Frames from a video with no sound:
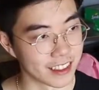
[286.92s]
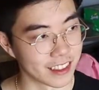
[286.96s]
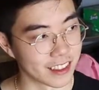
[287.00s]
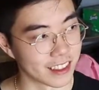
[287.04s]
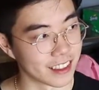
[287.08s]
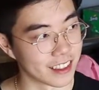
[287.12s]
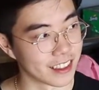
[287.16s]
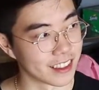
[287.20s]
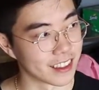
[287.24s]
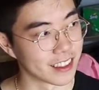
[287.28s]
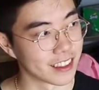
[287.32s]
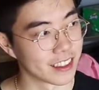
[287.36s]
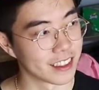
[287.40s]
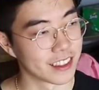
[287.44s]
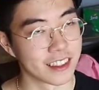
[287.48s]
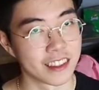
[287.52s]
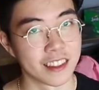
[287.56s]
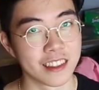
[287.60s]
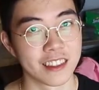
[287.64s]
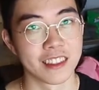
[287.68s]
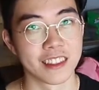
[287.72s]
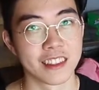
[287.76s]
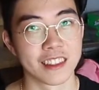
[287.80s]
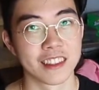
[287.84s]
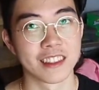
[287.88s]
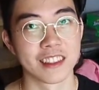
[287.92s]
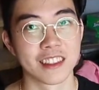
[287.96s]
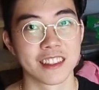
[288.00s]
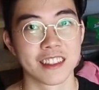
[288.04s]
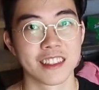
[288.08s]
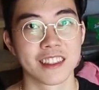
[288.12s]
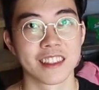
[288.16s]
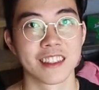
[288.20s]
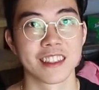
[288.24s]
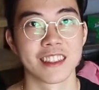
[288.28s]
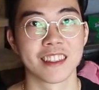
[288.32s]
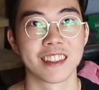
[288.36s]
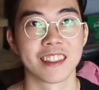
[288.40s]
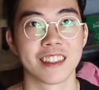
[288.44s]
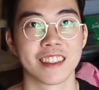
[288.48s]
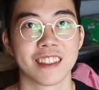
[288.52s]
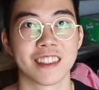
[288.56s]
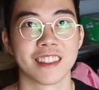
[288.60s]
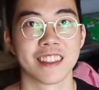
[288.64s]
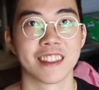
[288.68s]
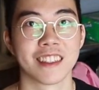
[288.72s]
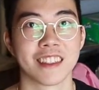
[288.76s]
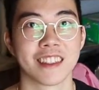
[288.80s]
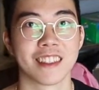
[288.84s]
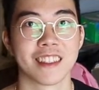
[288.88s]
Nah, bro, you're getting tinted
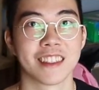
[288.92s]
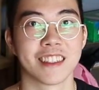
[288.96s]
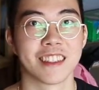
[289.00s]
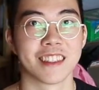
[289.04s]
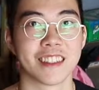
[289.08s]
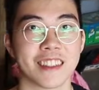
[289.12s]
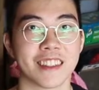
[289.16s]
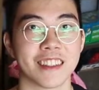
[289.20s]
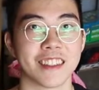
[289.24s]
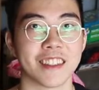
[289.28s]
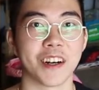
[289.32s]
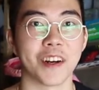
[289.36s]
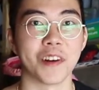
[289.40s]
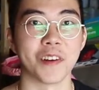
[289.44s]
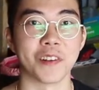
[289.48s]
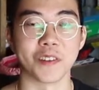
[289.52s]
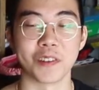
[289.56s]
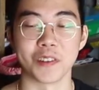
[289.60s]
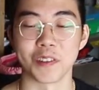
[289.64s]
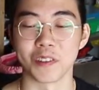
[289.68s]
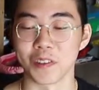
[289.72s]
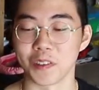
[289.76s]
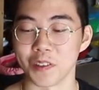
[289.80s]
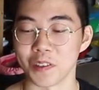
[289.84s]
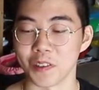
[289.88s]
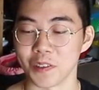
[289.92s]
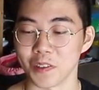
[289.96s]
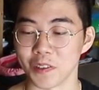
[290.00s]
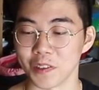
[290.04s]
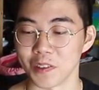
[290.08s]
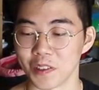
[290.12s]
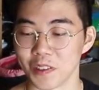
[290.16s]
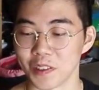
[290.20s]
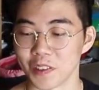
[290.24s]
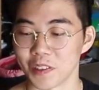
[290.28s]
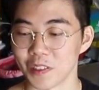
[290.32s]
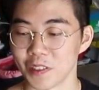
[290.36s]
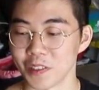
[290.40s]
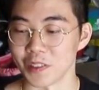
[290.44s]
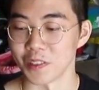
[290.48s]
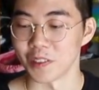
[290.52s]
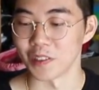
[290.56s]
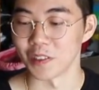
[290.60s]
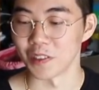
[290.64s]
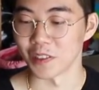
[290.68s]
taillights in the black edition.